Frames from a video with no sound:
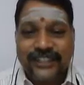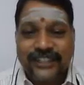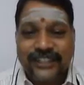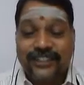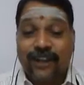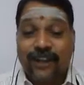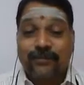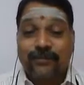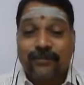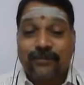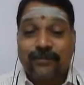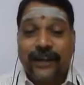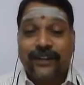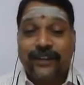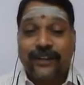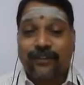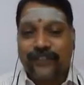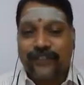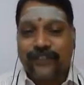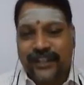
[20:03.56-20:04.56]
is called
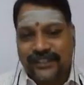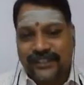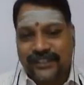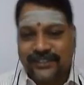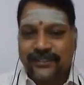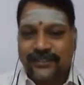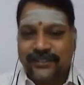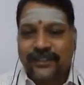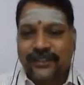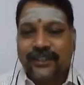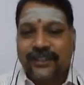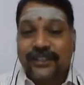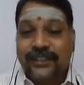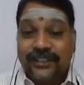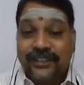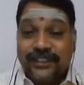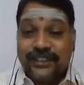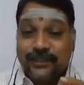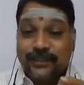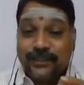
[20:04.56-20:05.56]
microfinance.
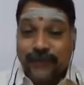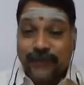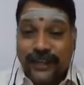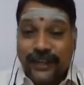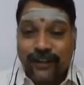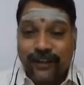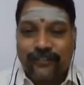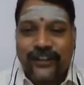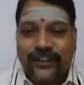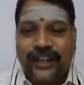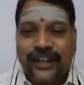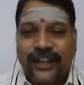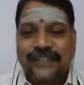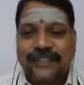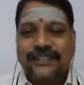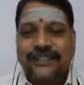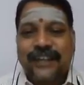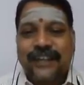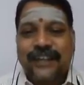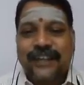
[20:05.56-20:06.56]
This
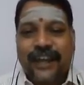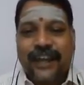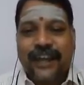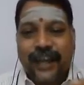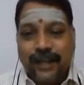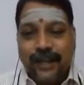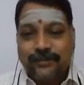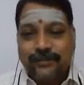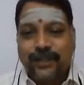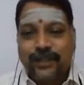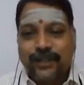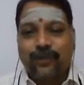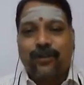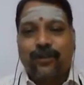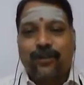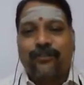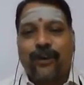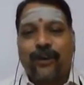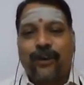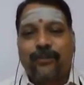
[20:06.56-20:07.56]
microfinance helps the
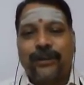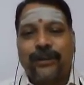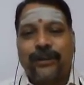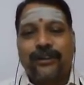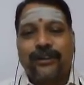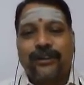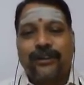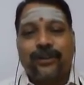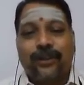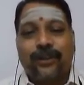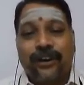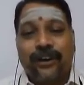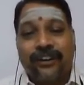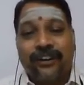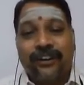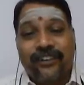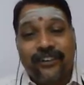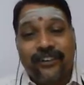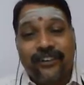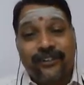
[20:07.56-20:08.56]
rural farmer
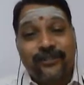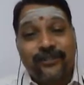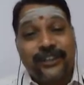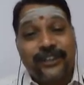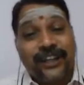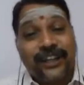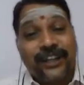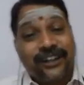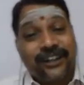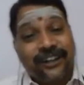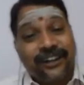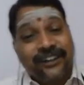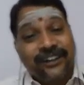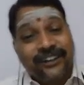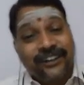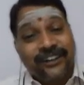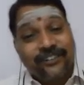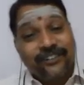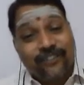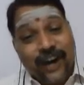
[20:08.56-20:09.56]
with the
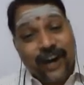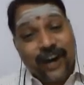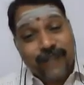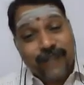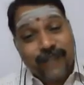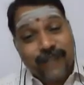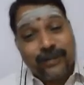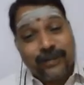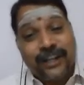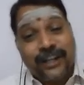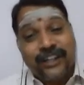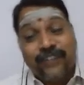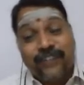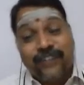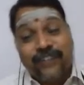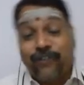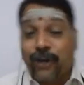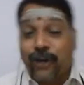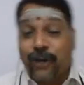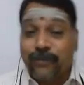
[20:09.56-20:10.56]
formal and
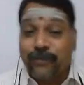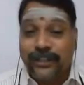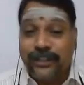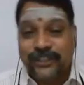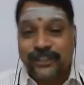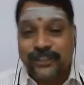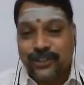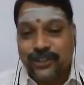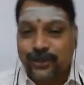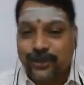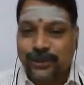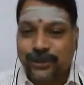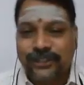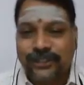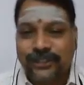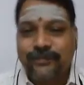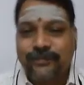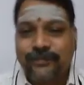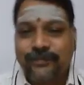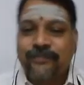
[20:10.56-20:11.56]
informal
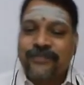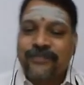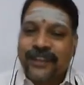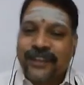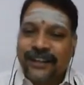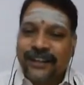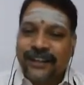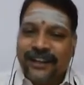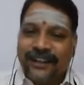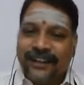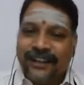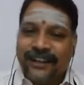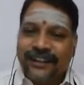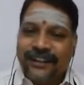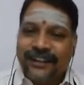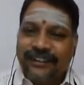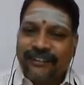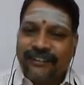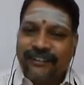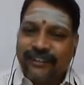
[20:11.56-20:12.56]
institutions.
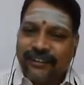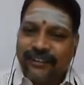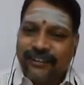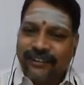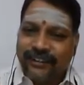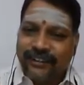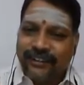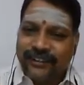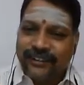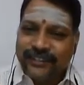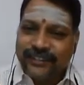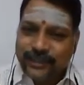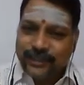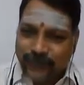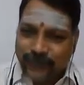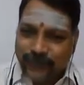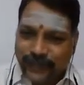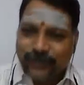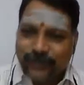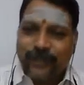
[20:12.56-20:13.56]
Uh, this
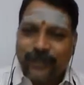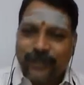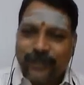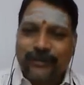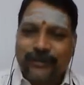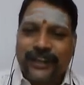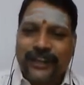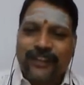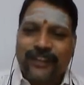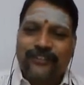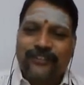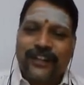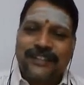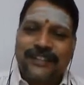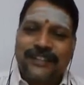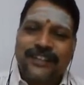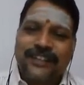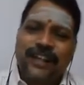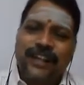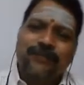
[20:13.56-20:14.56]
particular
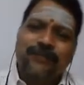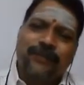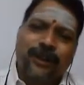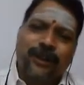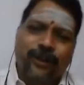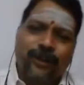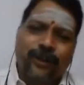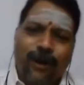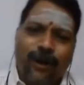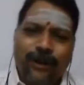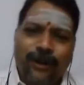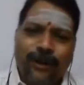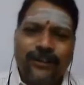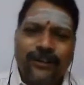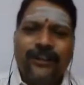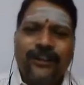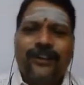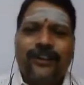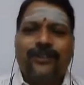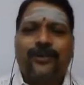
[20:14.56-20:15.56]
microfinance helps a lot
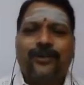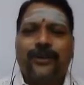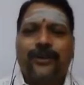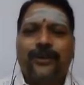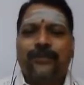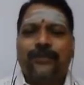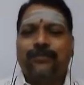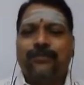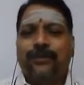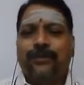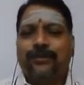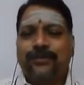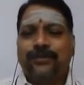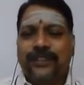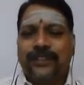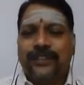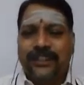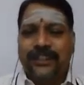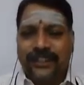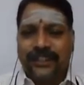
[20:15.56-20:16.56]
to improve
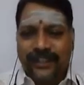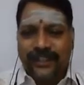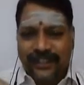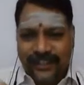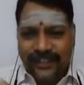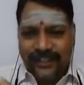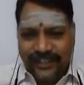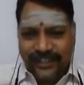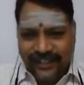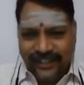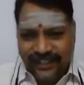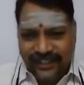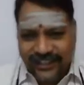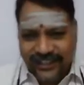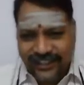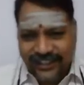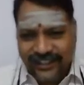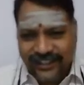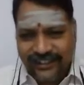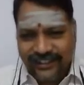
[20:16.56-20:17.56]

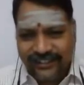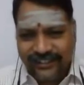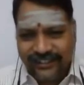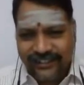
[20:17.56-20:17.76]
the